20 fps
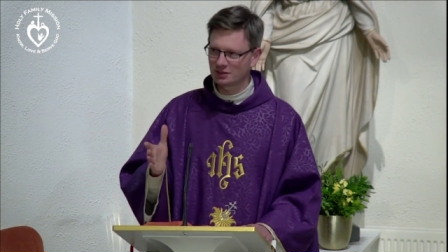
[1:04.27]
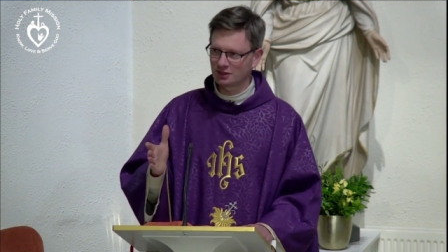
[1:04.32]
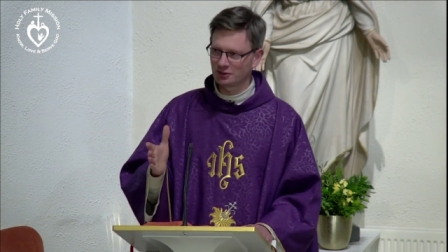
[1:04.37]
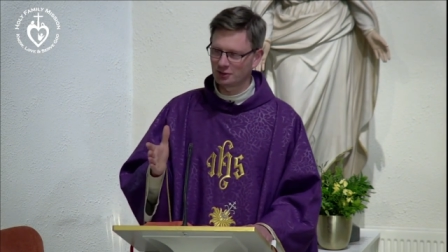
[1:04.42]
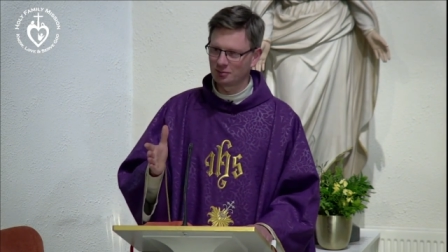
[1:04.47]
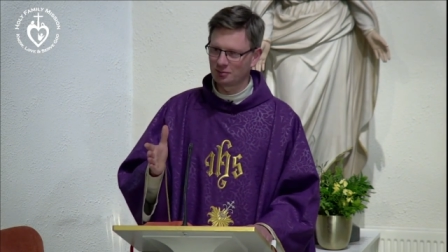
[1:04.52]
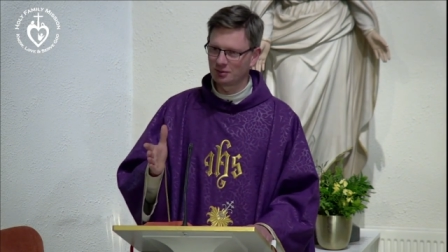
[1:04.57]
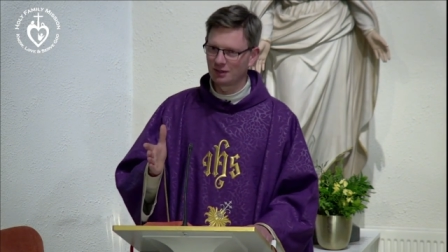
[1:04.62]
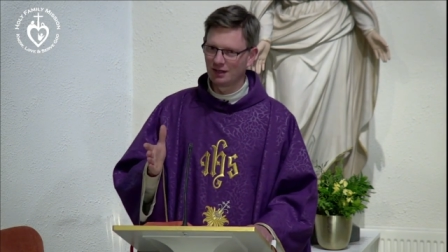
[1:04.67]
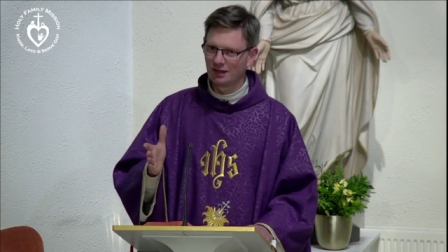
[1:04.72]

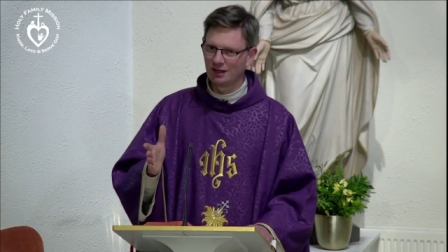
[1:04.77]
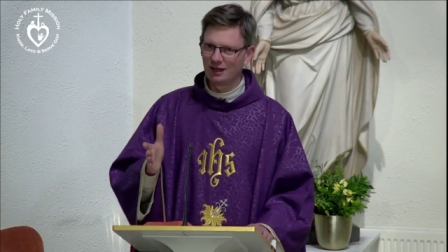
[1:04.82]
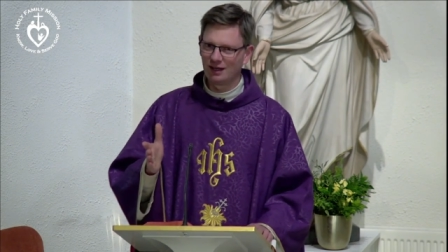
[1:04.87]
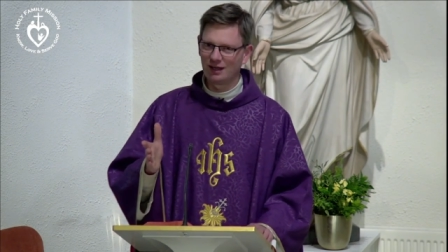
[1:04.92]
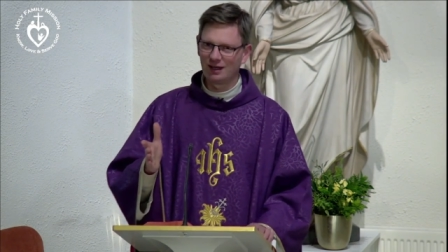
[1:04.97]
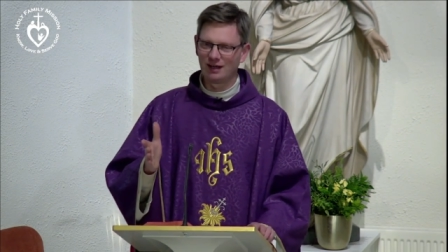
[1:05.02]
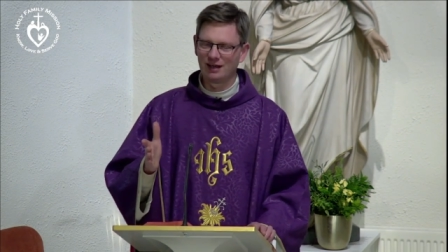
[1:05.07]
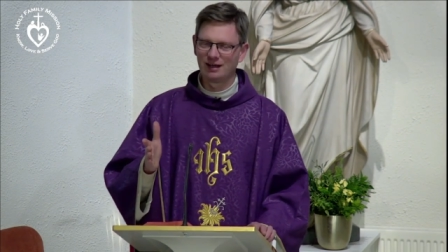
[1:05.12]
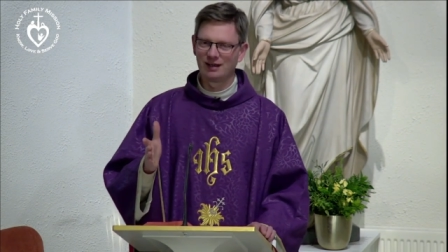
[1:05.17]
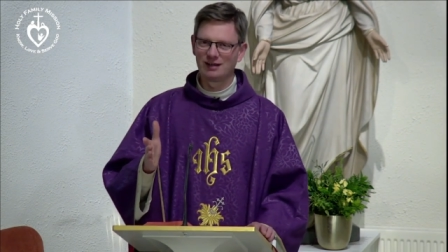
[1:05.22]
up
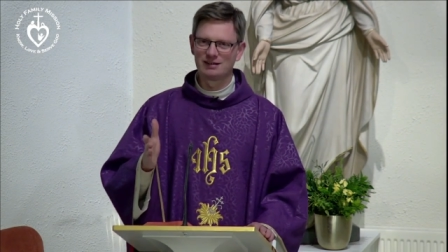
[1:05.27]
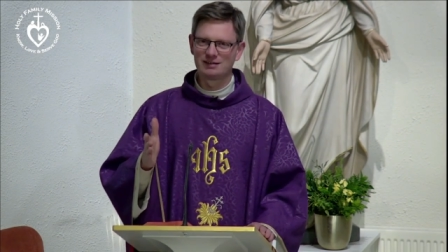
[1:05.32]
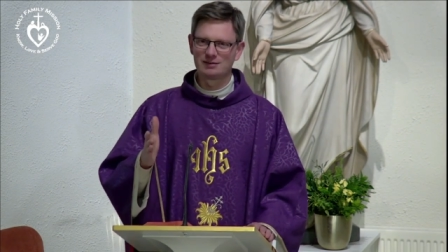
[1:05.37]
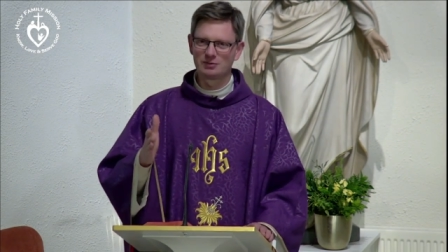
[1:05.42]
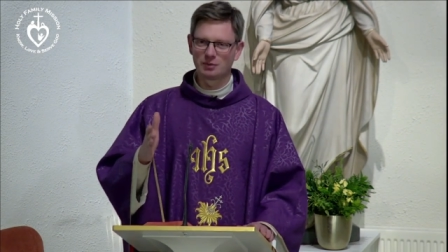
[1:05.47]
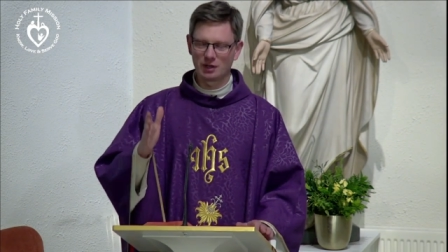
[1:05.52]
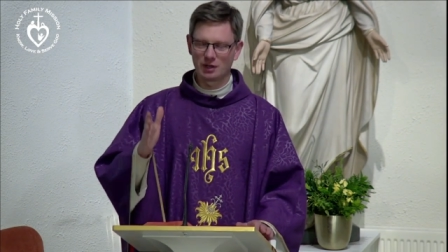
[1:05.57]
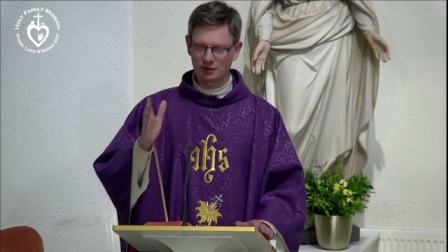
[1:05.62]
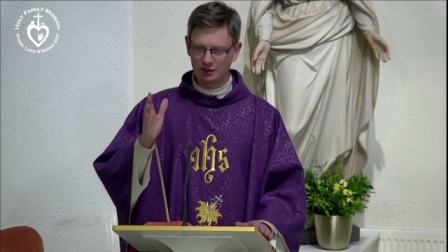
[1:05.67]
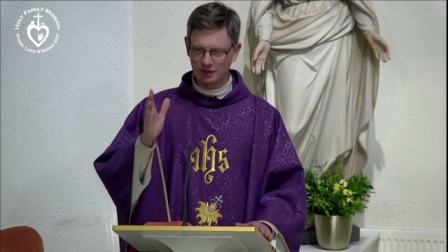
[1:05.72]
and
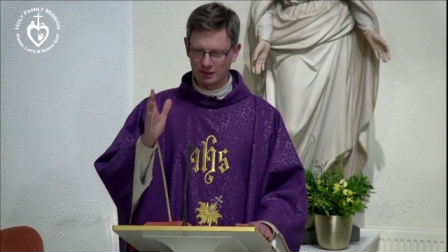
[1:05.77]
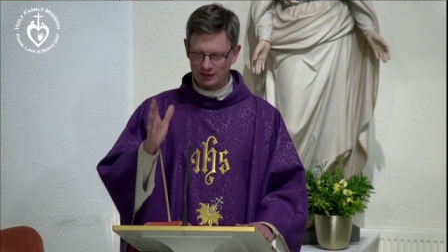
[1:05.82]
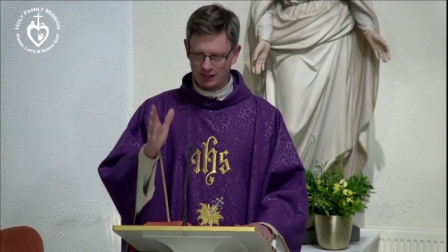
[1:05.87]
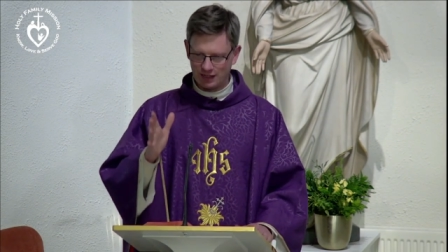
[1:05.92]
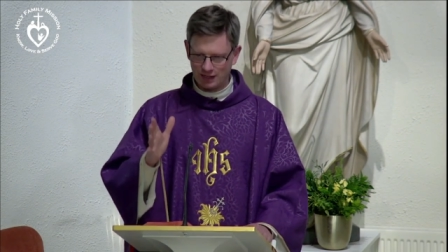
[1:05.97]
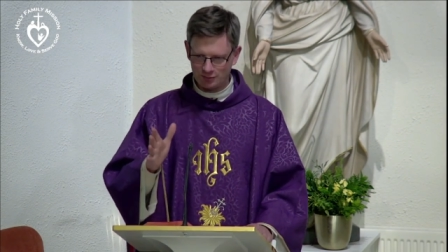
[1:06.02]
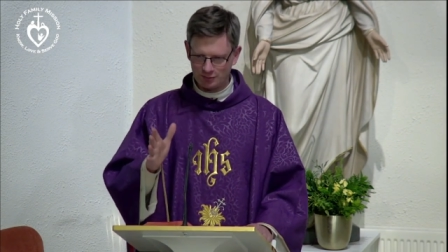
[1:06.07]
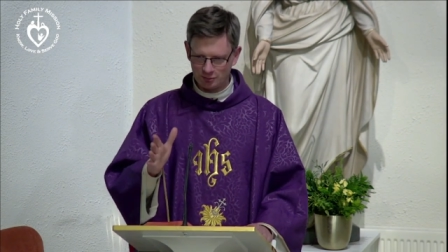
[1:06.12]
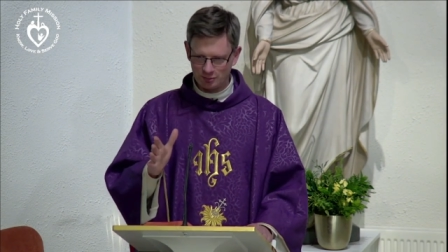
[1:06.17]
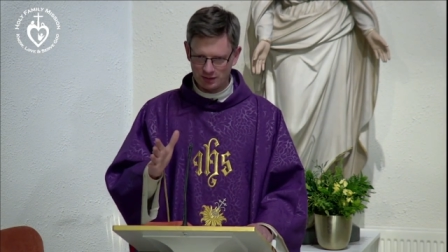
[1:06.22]
where things
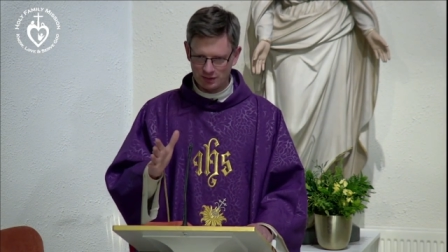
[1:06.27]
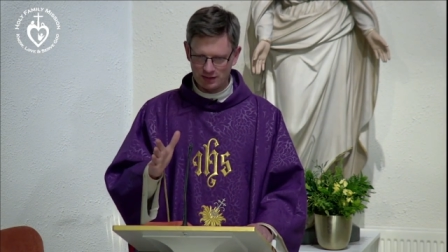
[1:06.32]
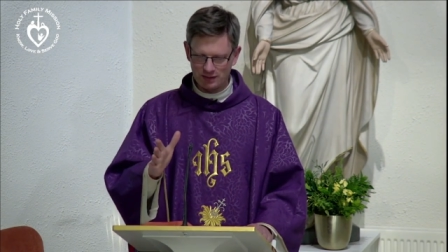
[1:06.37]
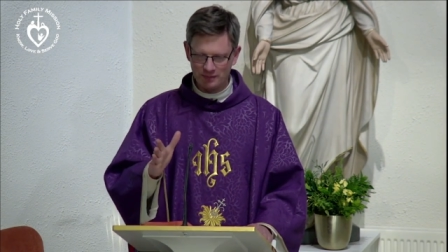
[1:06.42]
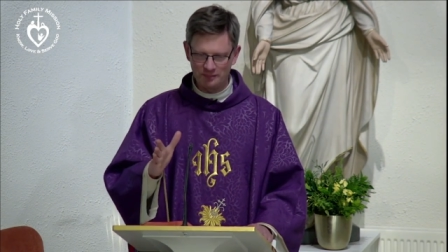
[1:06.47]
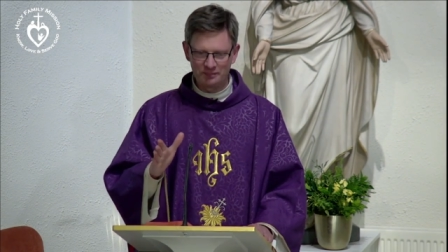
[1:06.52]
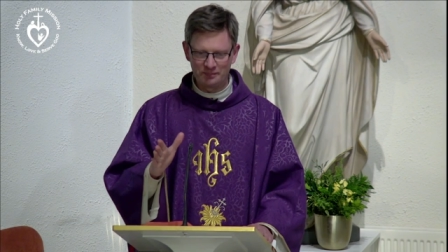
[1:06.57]
have to be.